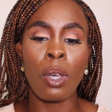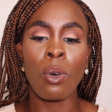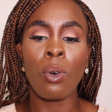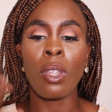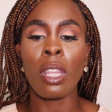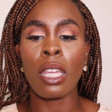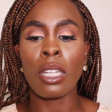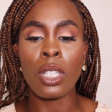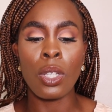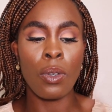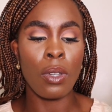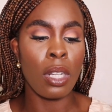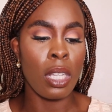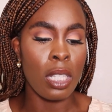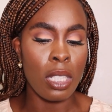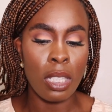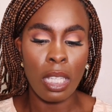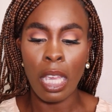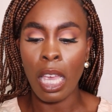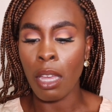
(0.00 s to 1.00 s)
All they're doing
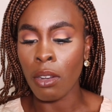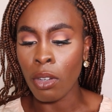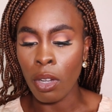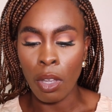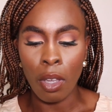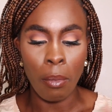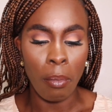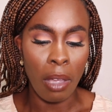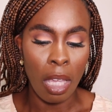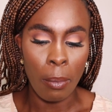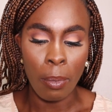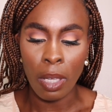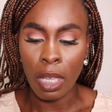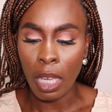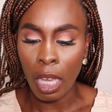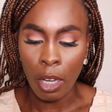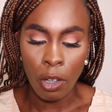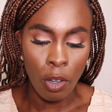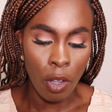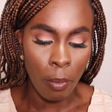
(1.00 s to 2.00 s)
is, yeah, no, maybe,
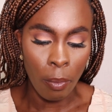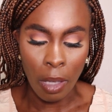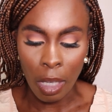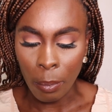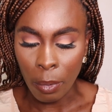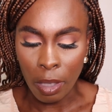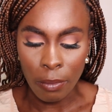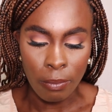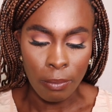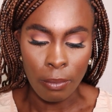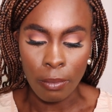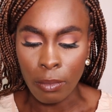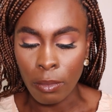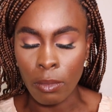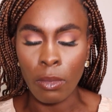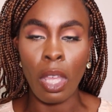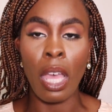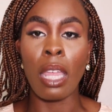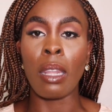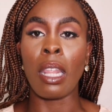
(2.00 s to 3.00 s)

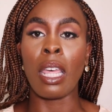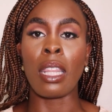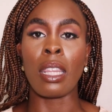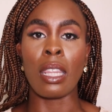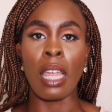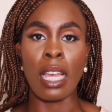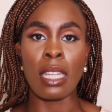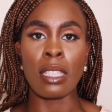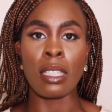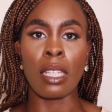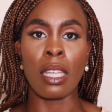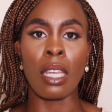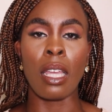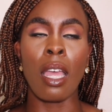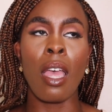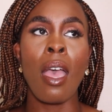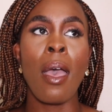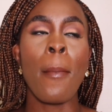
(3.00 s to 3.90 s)
and then that's it.